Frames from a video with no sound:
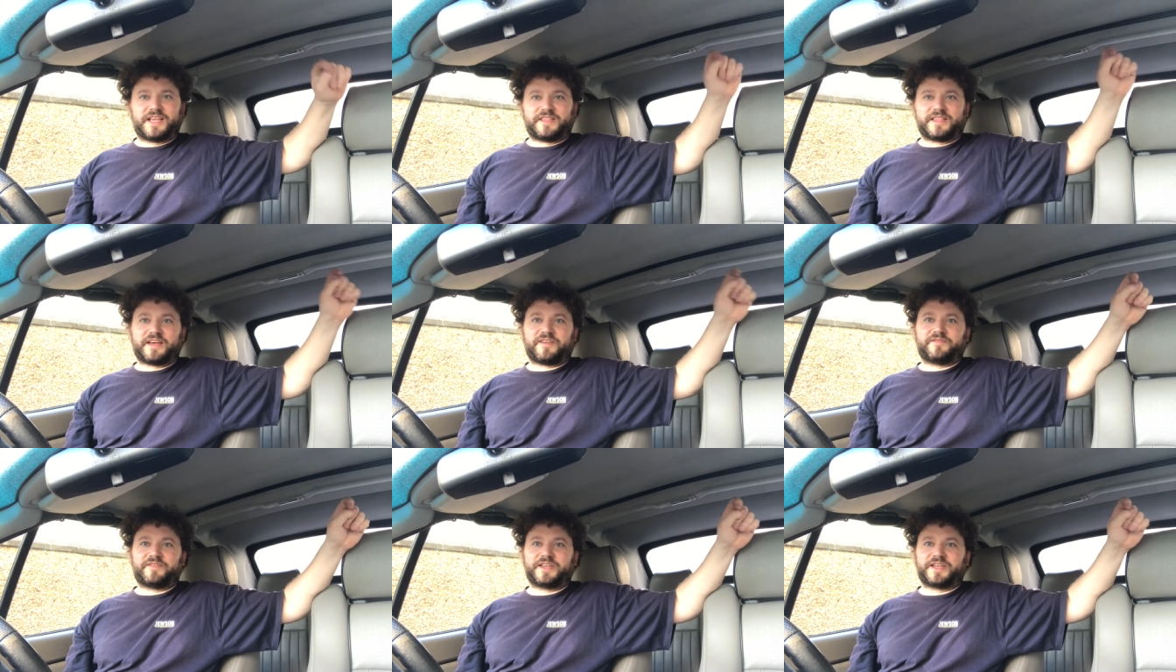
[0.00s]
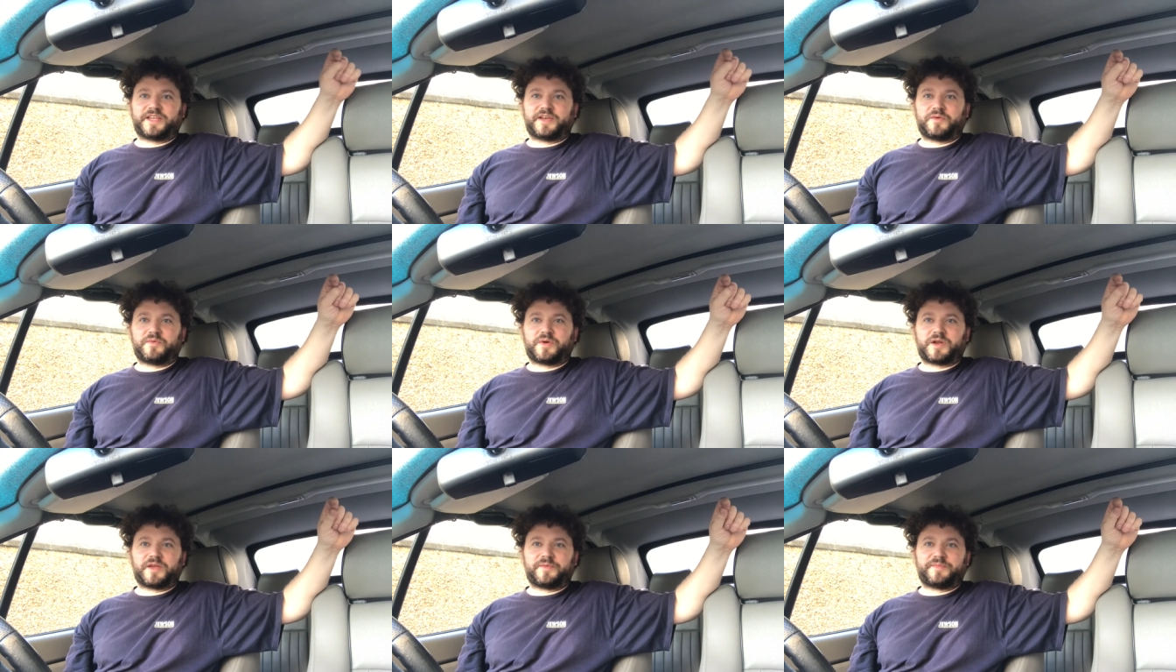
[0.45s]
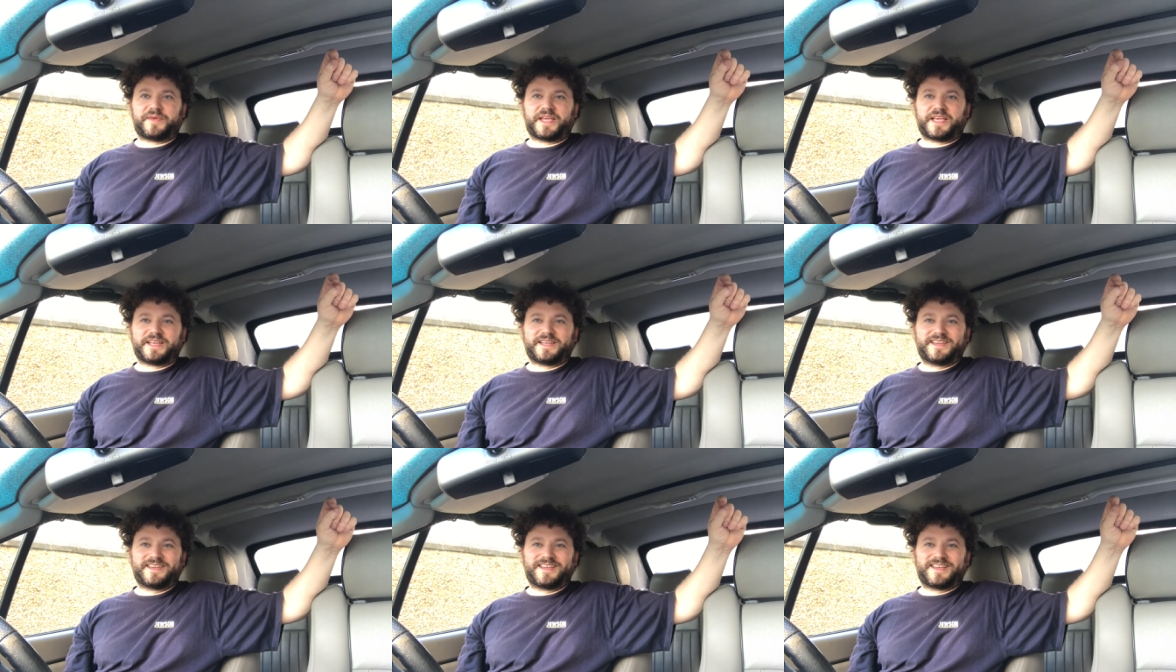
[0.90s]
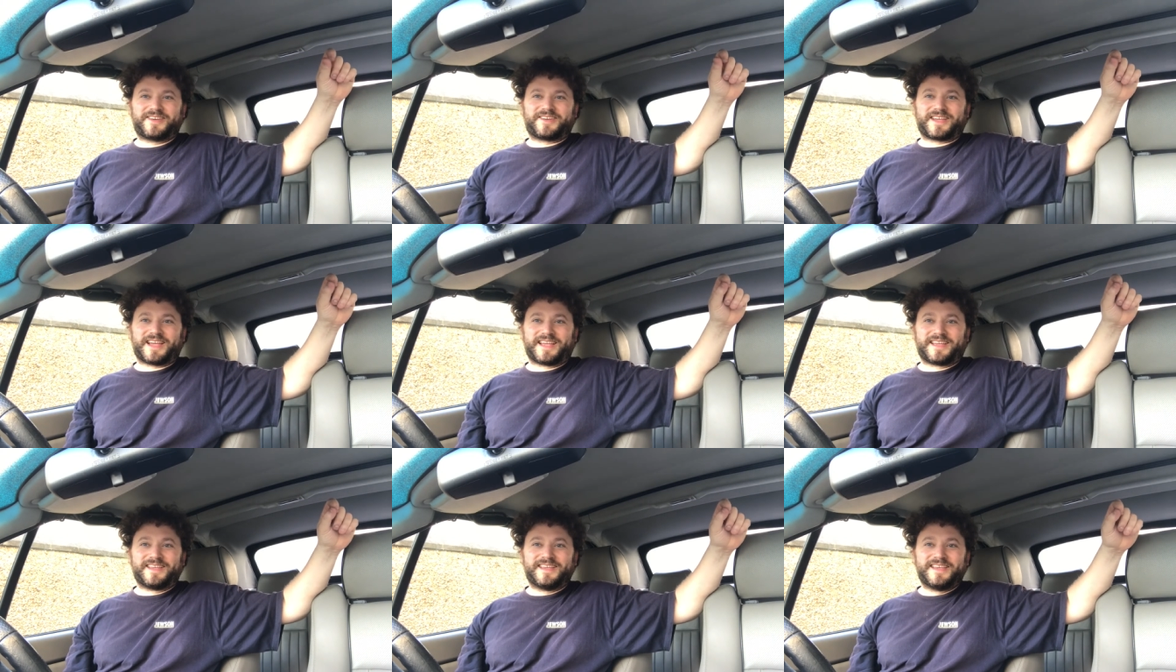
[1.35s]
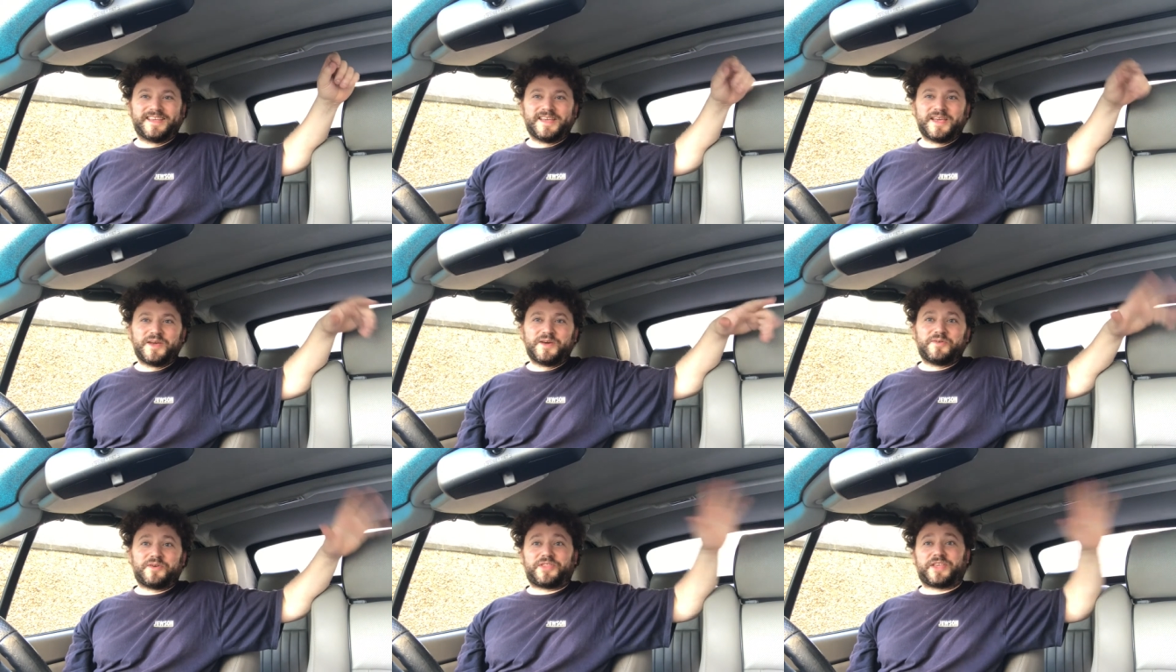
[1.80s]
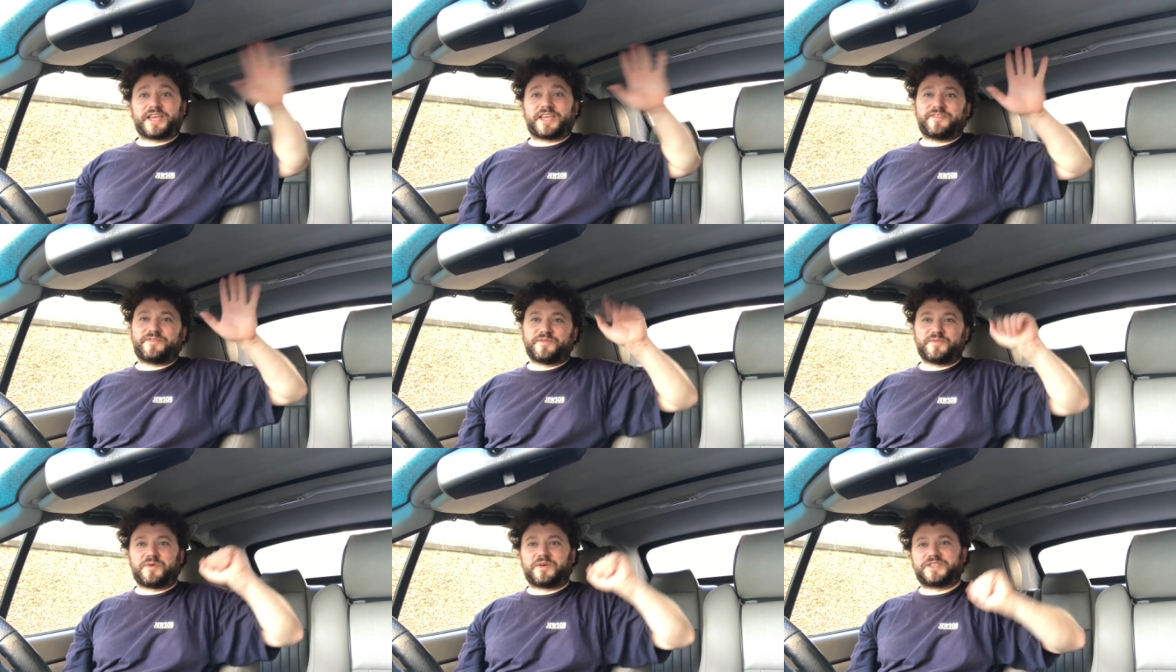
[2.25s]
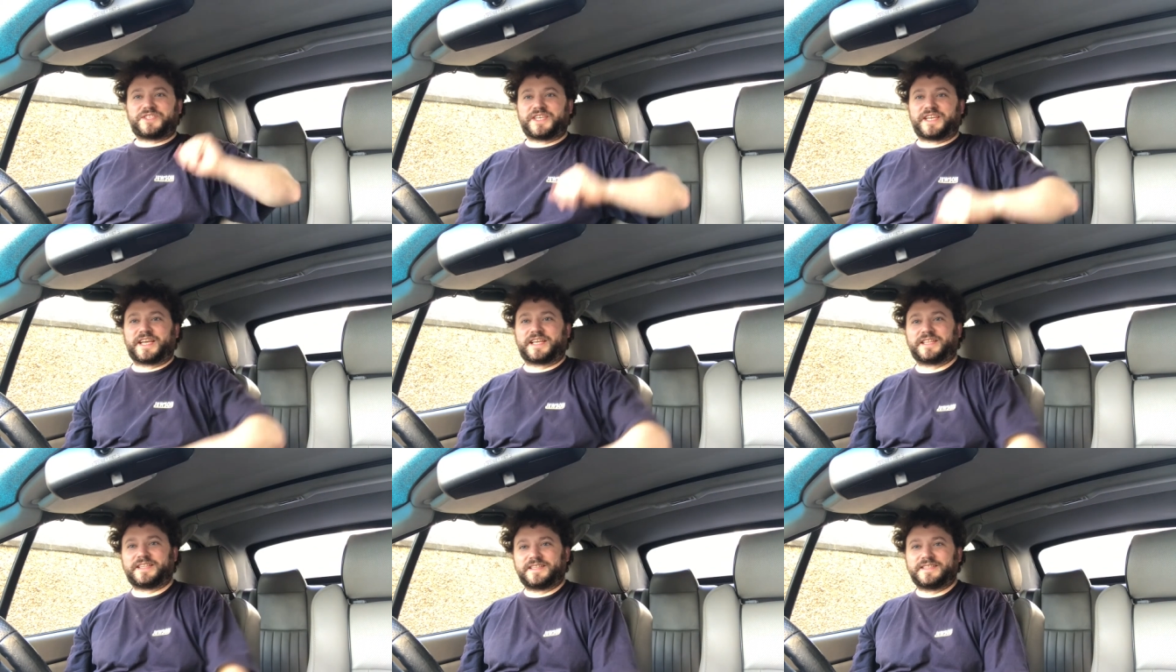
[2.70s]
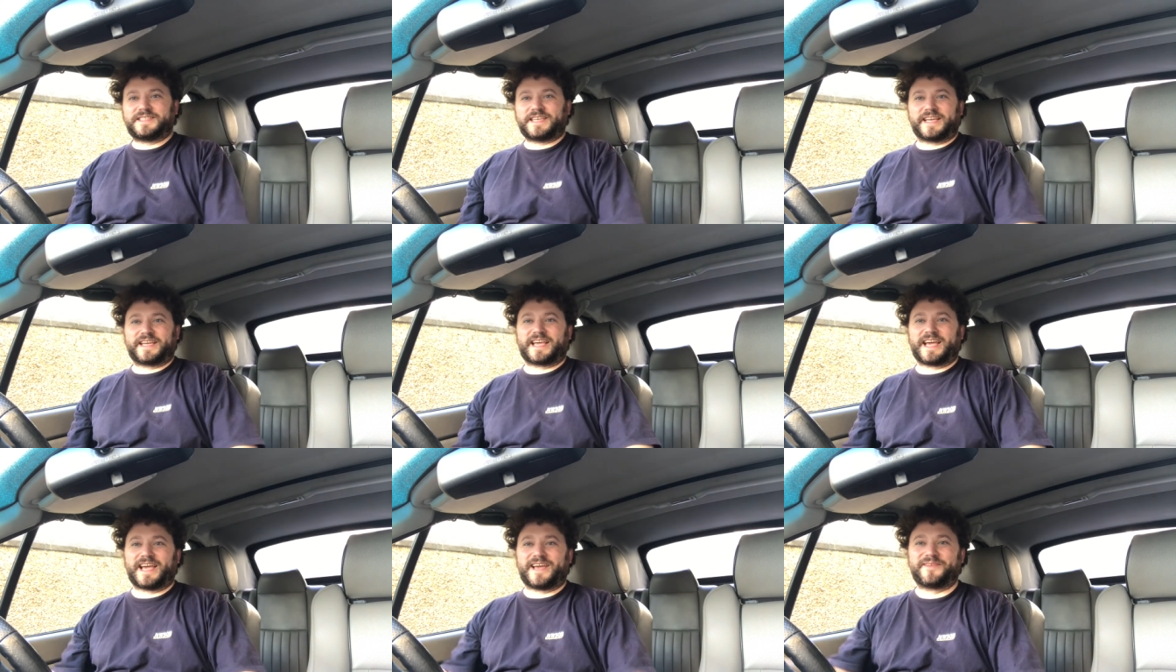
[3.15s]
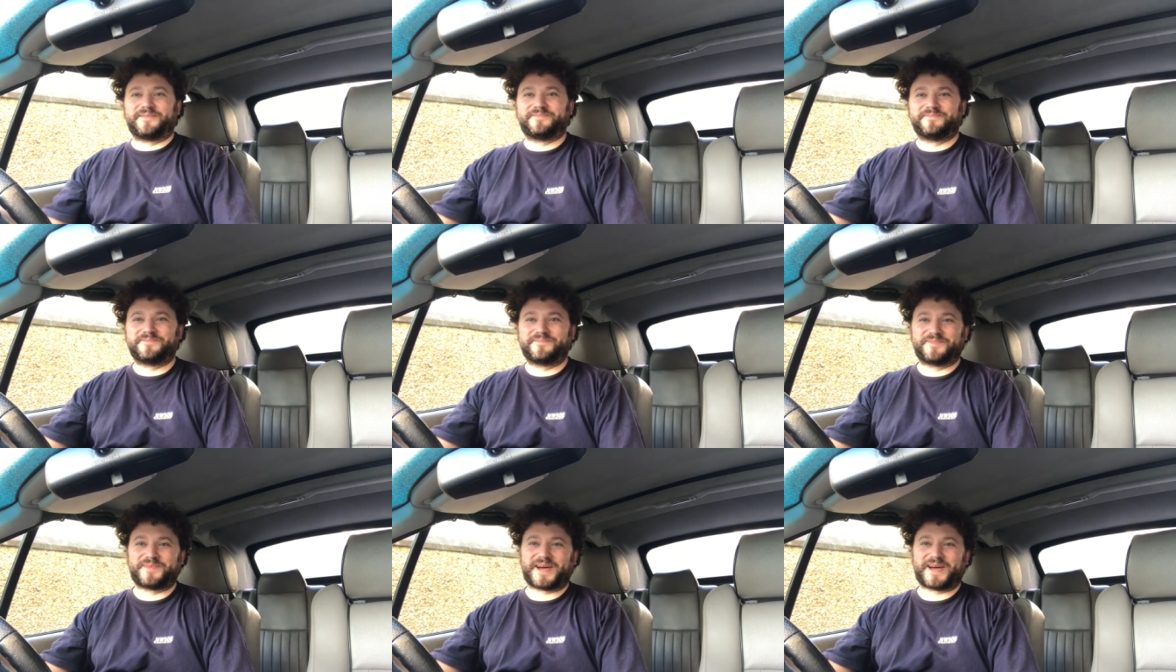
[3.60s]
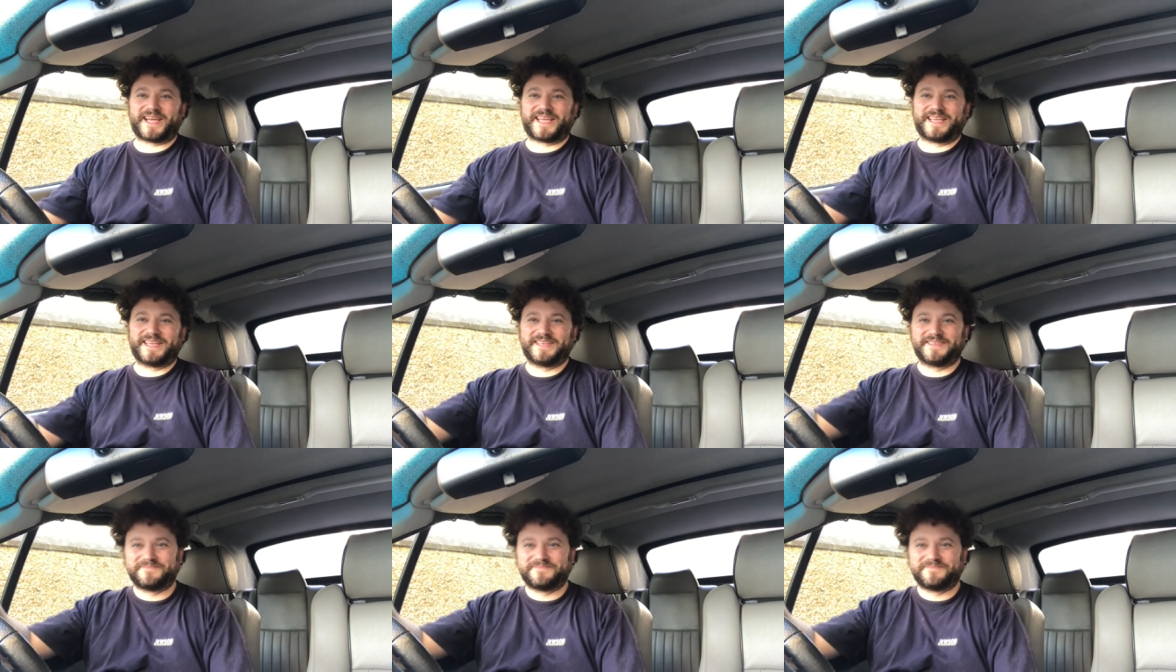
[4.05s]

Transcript: in that video what I mean. Okay. Well, thank you for watching, and take care. Bye.